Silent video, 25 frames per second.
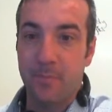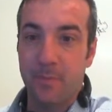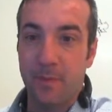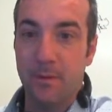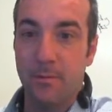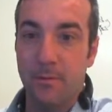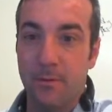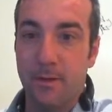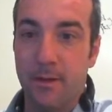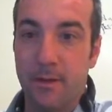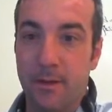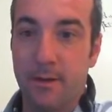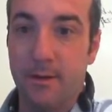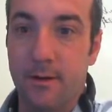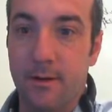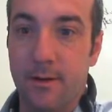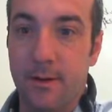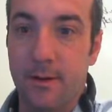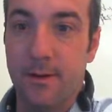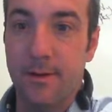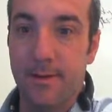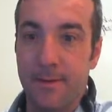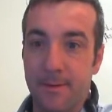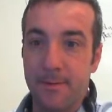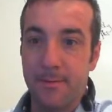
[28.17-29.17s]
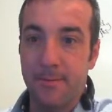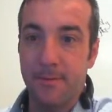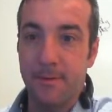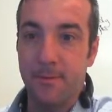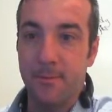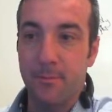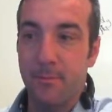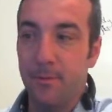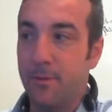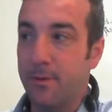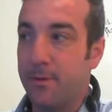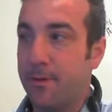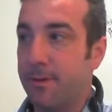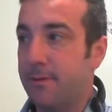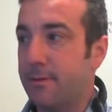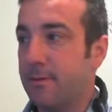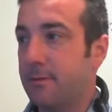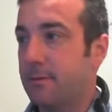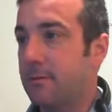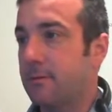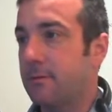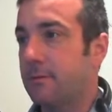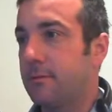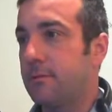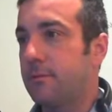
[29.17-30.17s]
we're here on 1.2,
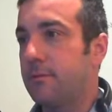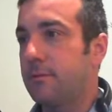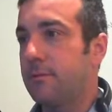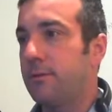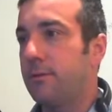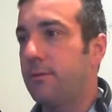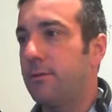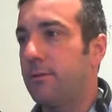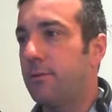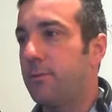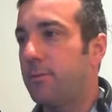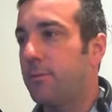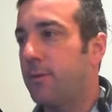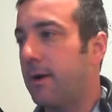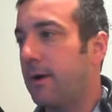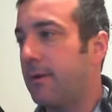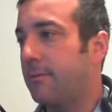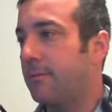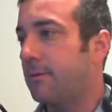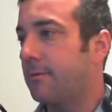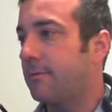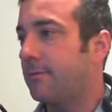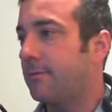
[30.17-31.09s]
problem